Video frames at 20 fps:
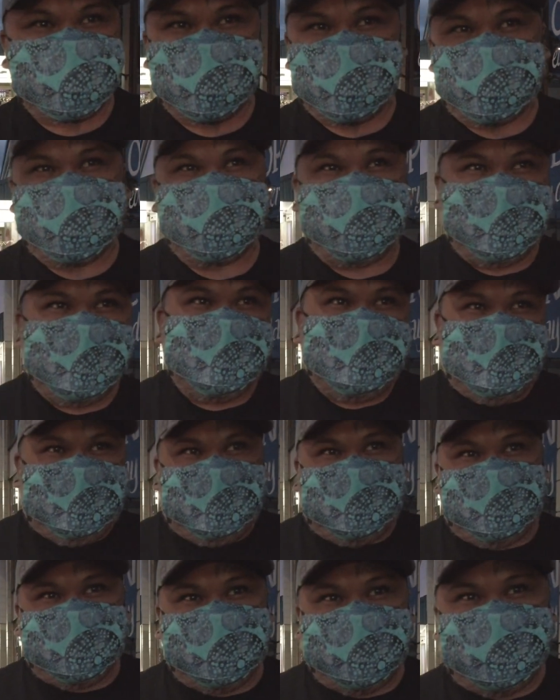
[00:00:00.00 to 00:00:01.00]
but
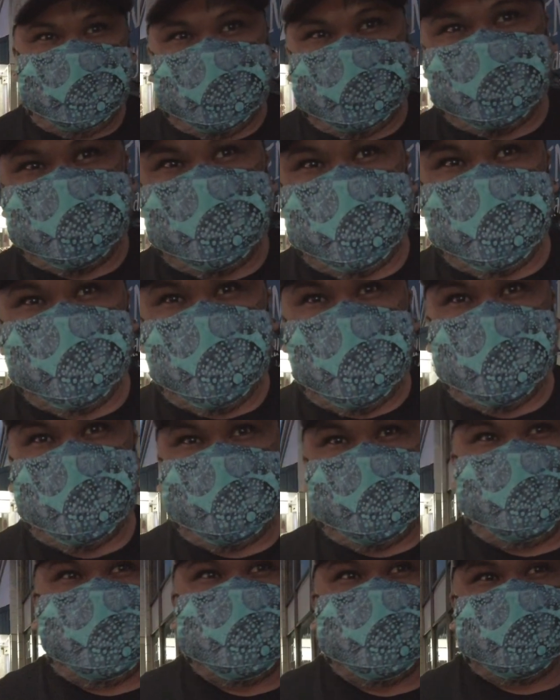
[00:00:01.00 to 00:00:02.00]
I like it. It's really
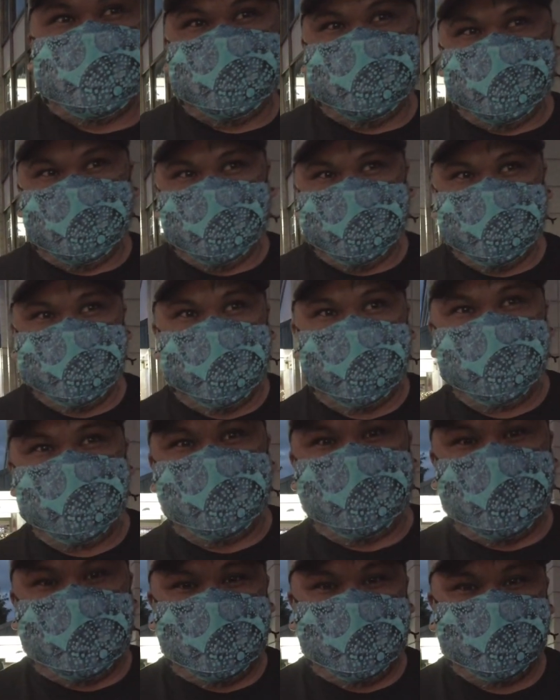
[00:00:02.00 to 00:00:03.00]
modern,
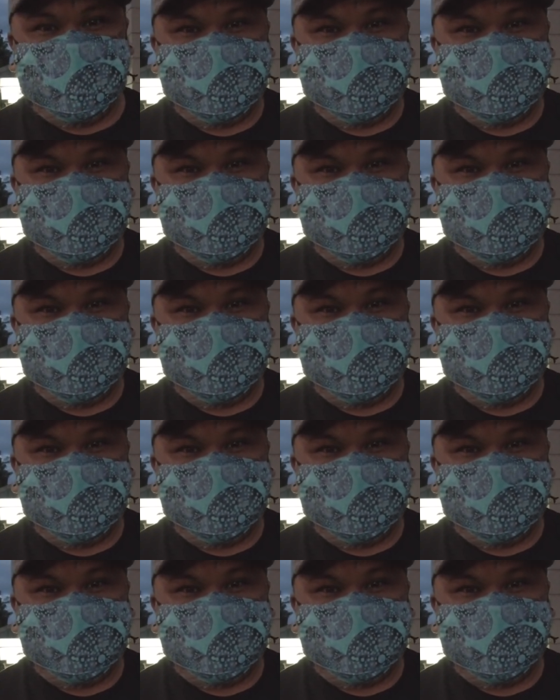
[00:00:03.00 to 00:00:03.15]
young vibe.